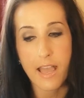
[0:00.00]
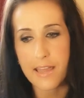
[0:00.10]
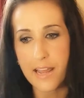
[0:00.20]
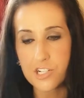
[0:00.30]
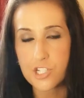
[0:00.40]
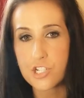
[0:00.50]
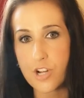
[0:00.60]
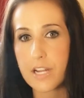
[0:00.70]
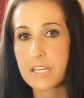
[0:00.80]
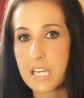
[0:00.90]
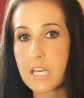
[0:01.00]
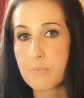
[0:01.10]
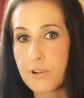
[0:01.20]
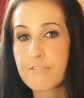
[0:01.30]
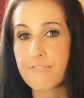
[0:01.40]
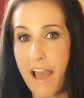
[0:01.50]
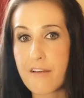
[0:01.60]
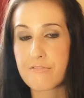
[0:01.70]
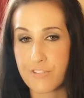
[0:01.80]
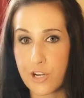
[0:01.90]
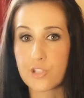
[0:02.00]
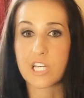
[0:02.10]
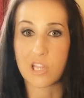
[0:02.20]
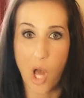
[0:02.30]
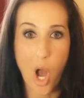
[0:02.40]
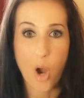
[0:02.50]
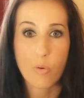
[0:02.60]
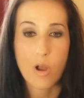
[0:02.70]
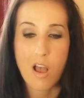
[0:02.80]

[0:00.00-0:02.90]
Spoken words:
and actually trying to keep your fat fairly low.